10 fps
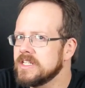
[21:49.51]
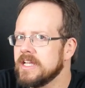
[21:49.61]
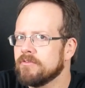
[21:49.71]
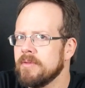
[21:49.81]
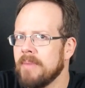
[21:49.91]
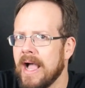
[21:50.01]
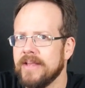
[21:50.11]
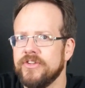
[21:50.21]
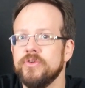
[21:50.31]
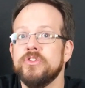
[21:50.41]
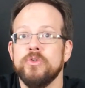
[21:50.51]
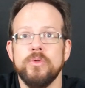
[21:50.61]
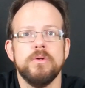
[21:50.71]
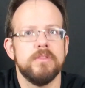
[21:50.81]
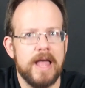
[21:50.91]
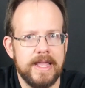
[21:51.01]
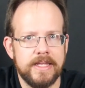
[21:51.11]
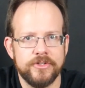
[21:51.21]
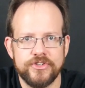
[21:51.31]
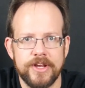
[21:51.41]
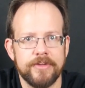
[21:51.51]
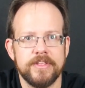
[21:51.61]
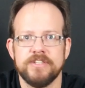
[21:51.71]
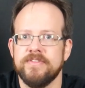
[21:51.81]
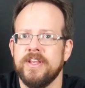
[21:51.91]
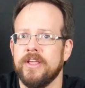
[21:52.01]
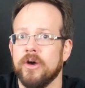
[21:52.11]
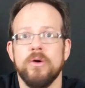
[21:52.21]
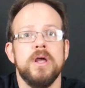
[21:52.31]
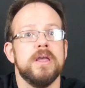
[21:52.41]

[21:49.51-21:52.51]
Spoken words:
again remind you to like and share this video.